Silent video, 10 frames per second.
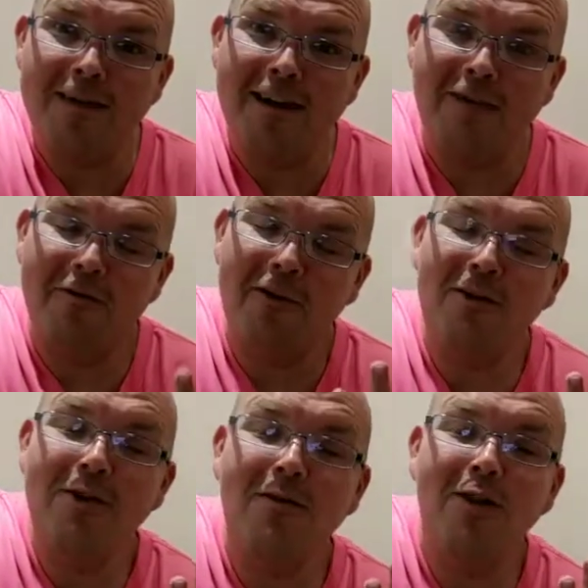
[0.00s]
Now, for
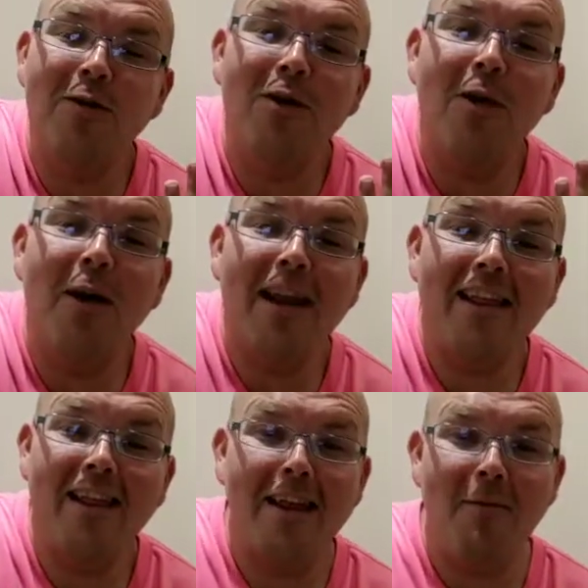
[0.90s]
those of you who know
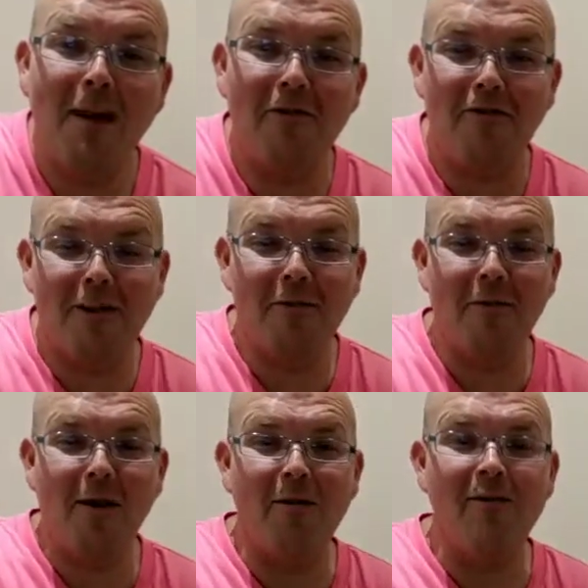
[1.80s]
anything about
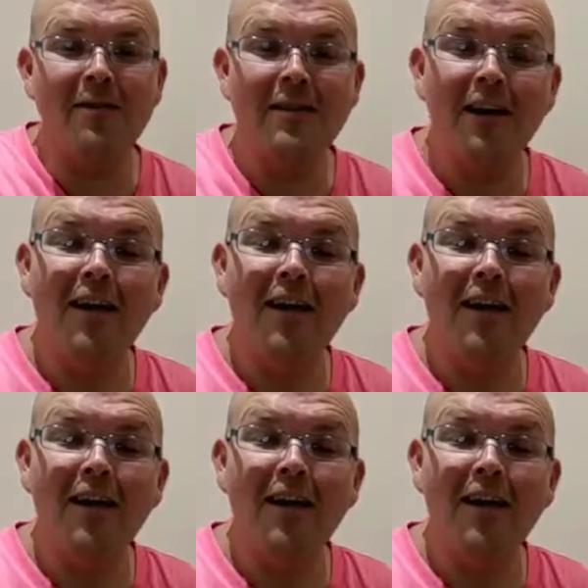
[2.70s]
pheromones,